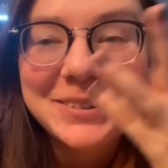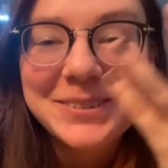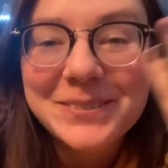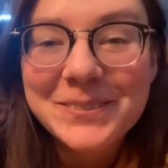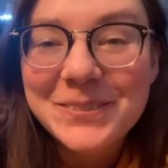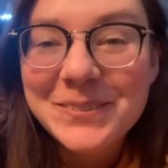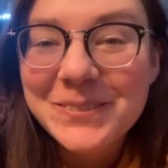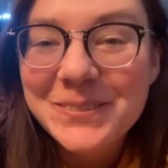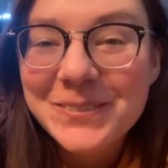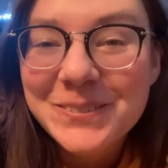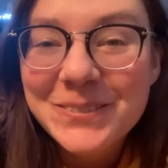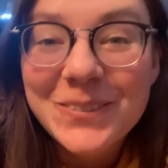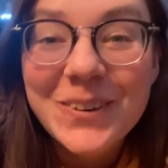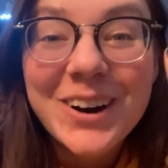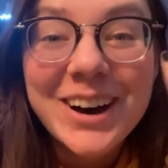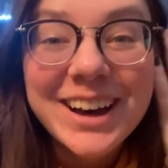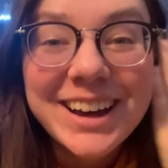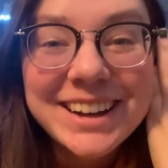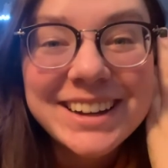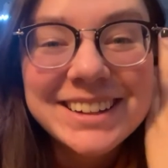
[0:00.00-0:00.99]

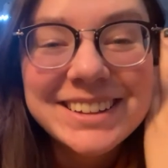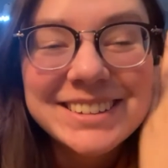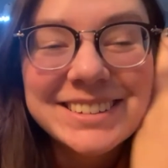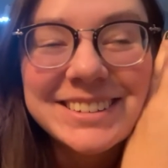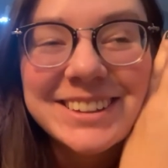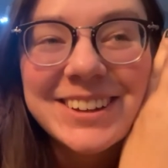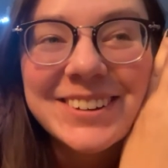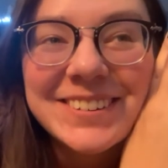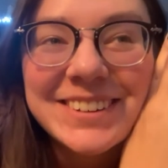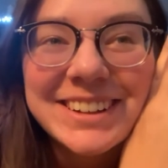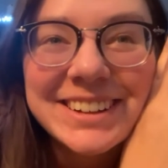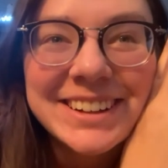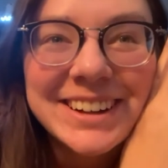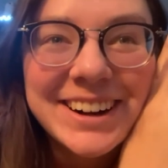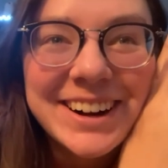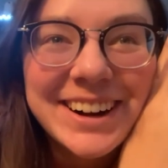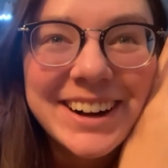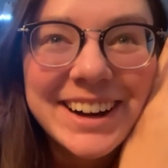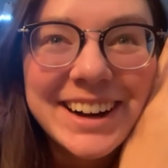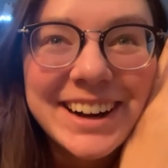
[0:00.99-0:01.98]
what is going
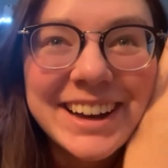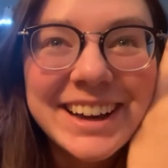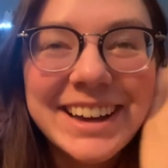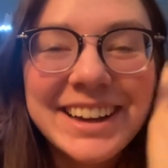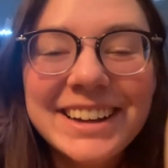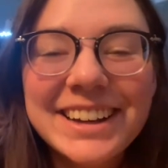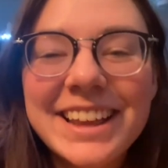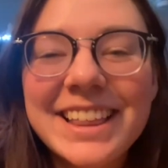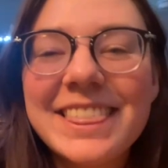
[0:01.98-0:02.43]
on?